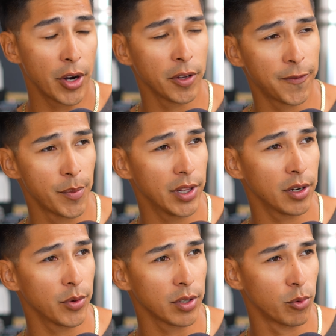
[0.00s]
you
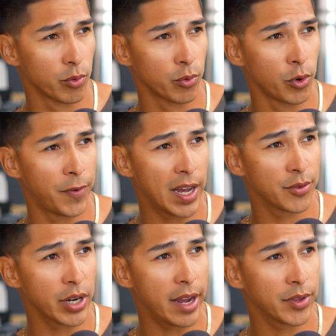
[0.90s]
familiar with the Rule 5
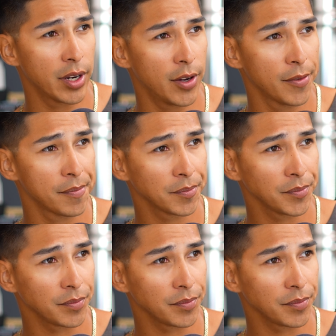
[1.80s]
draft at all?